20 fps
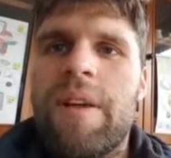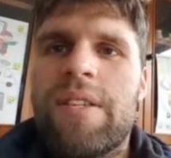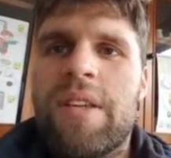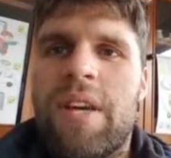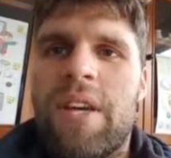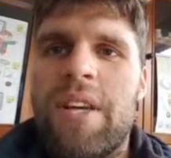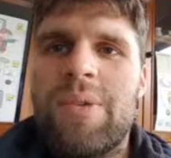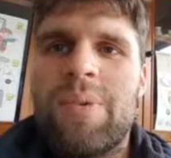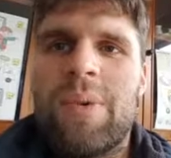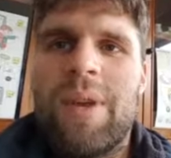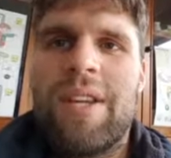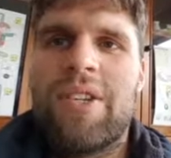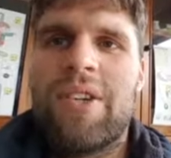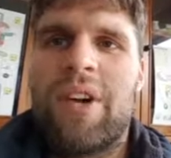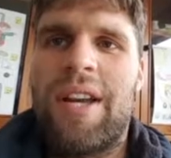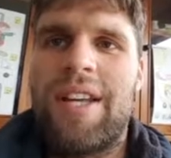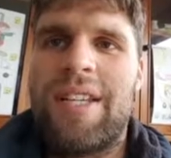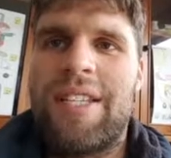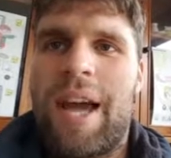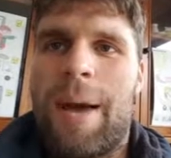so you just want to
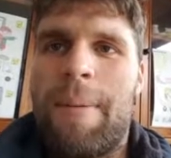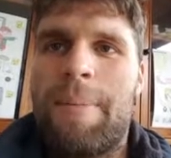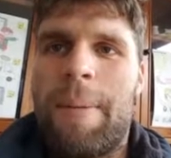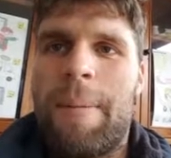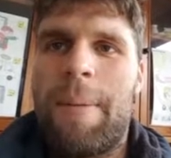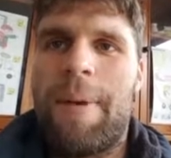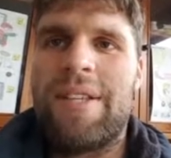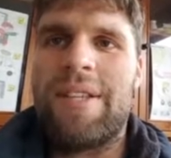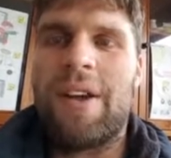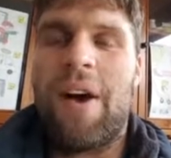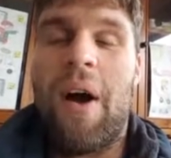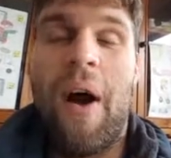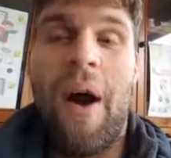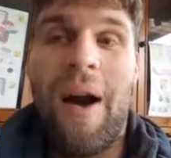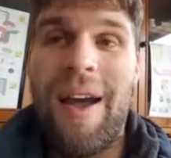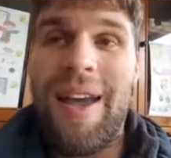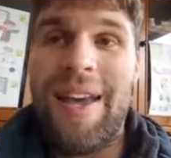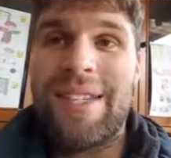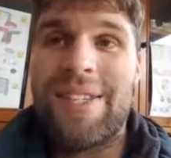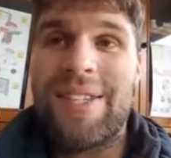try and jump up as
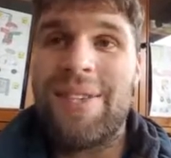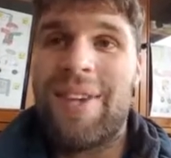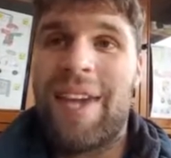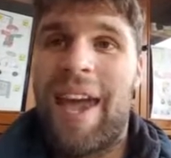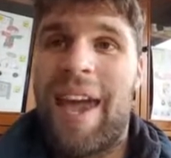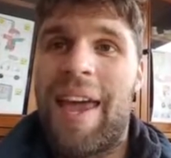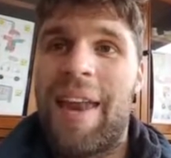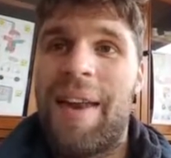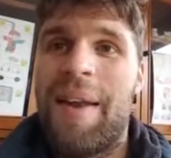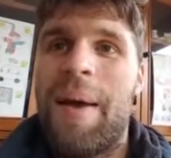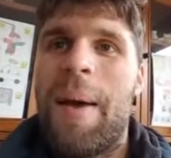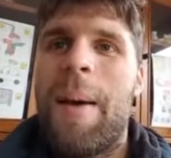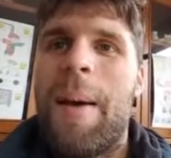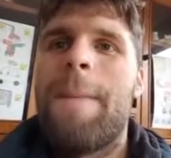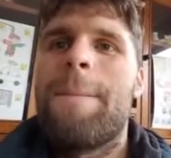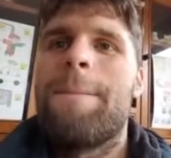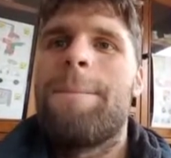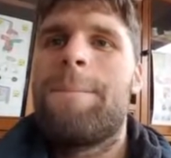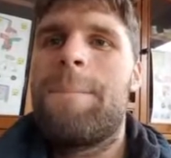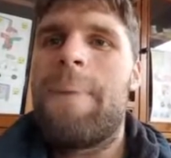high as you can
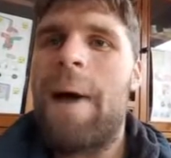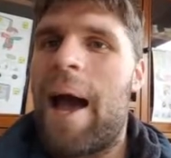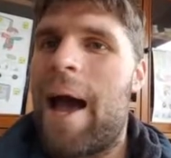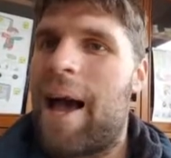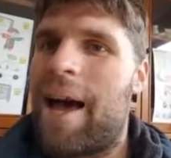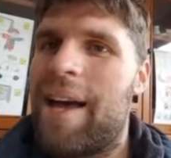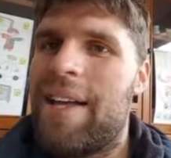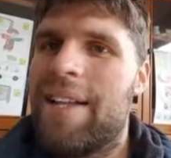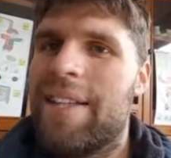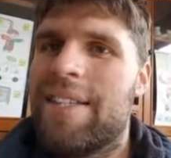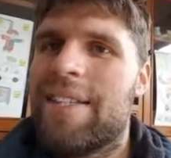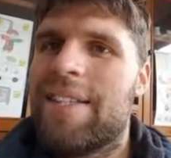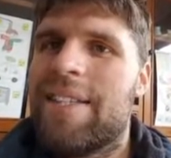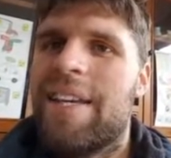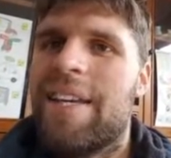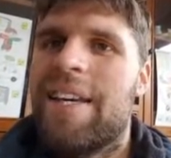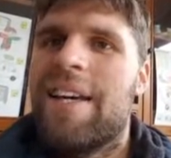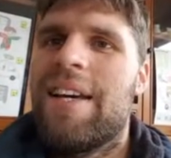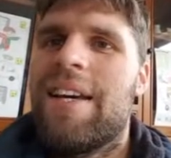but